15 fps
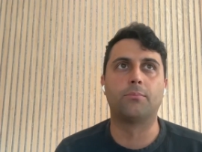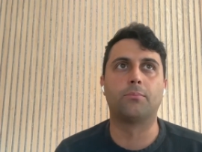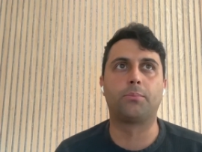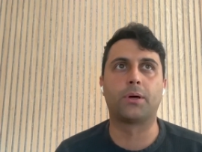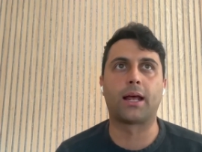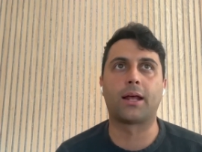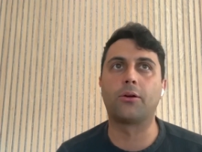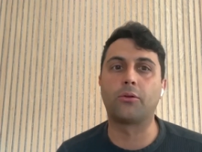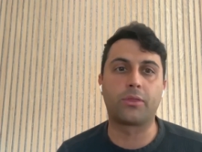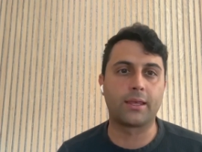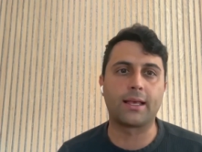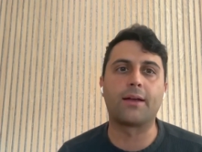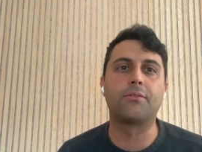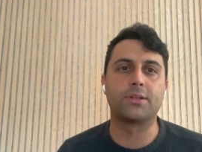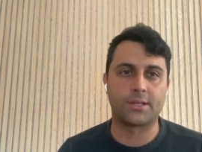But I don't think
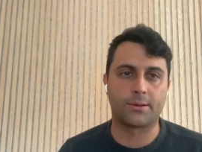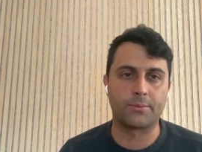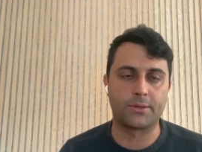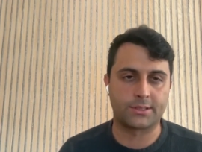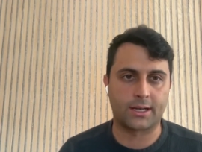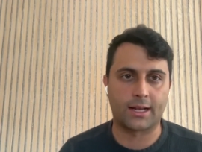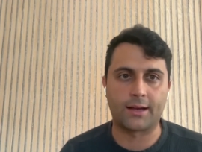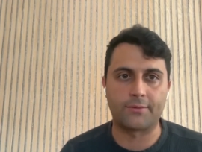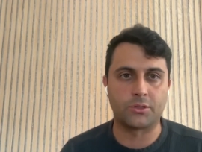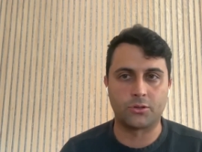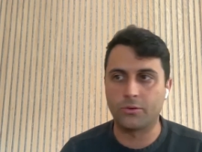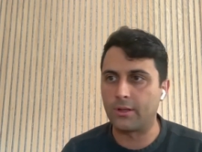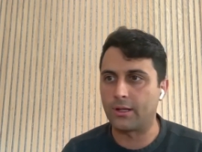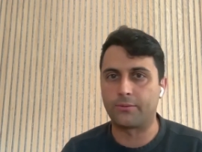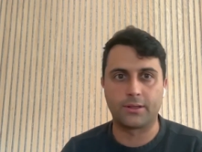every subnet is going to have to do
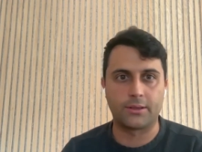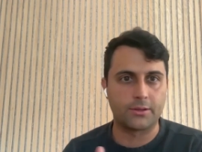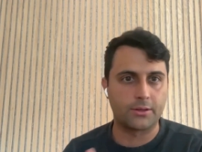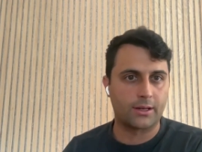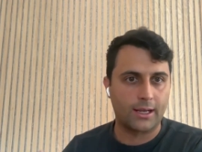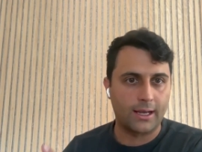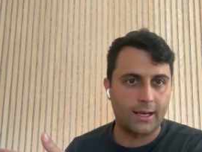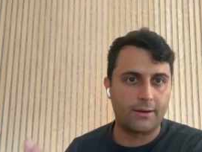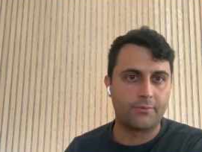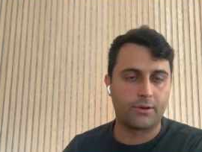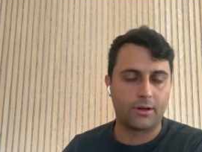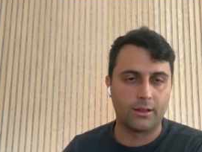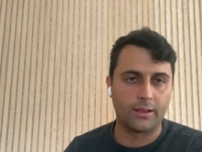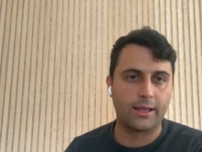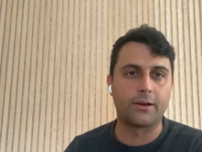that, right? They're going to have
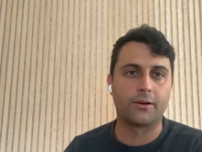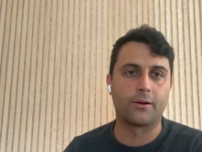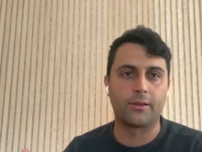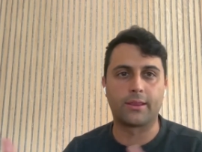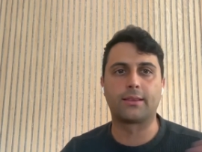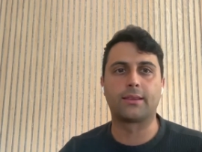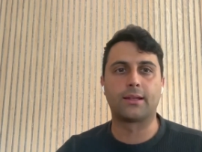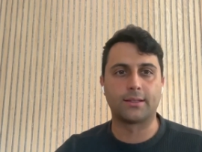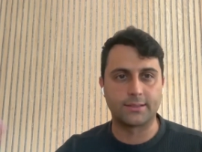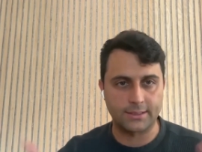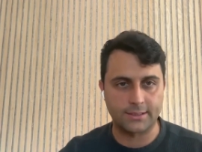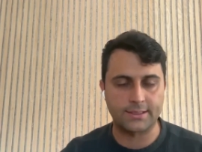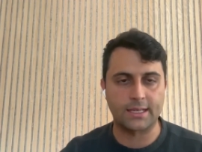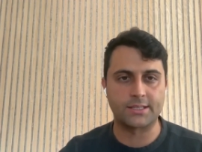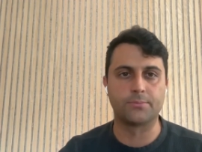a layer that then is
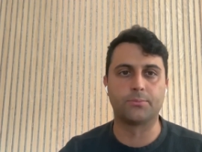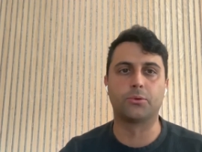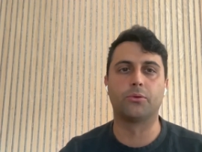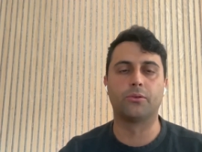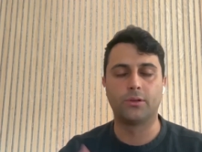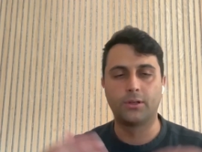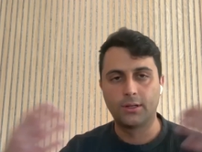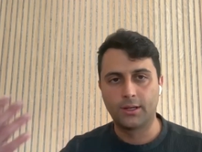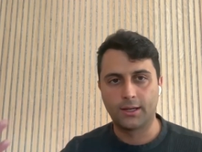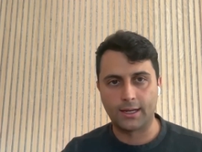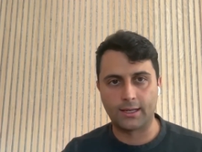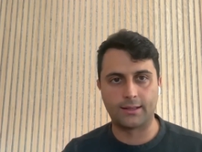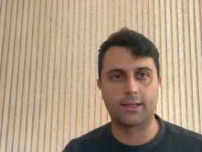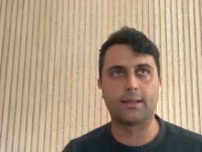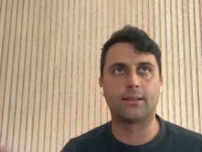accessible,
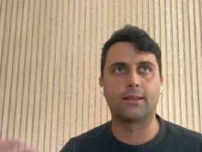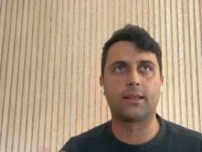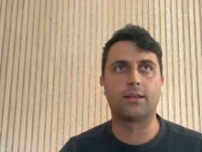and then